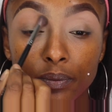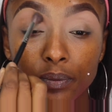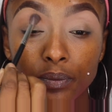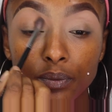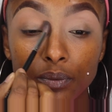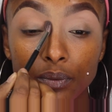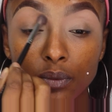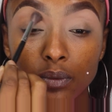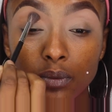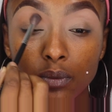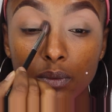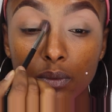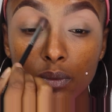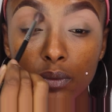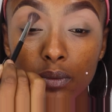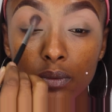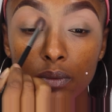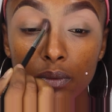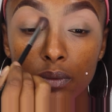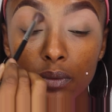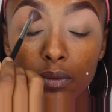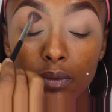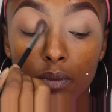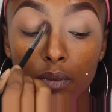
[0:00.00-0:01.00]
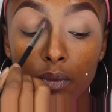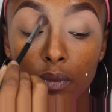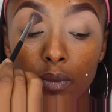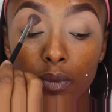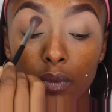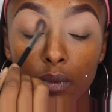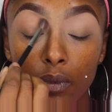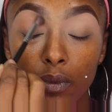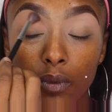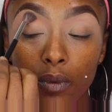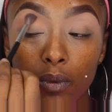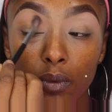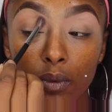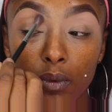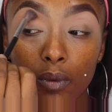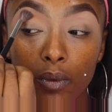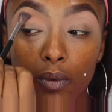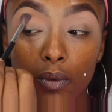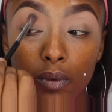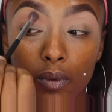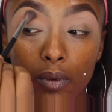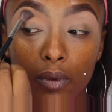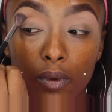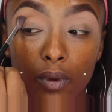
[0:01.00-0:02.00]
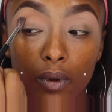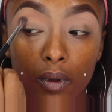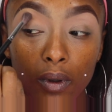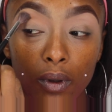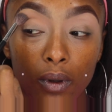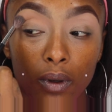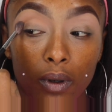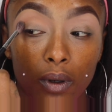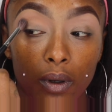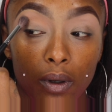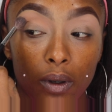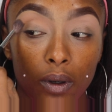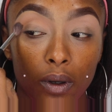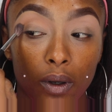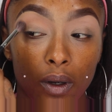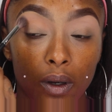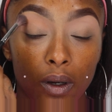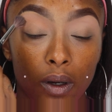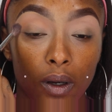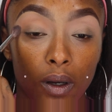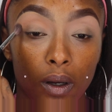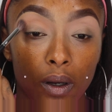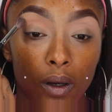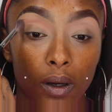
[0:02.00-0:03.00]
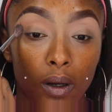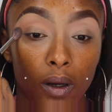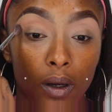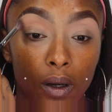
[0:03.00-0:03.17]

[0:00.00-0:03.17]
(silence)